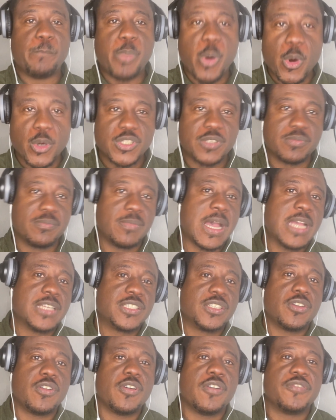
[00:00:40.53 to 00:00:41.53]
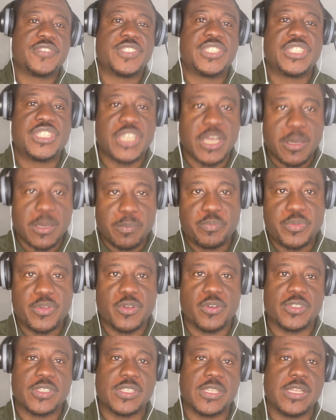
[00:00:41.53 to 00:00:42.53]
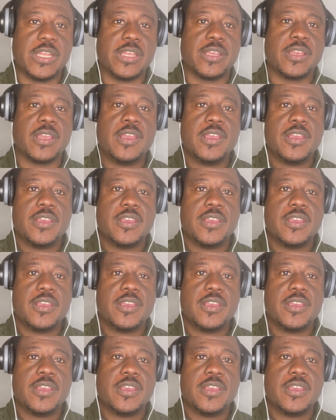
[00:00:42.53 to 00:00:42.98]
post-match of Champions League.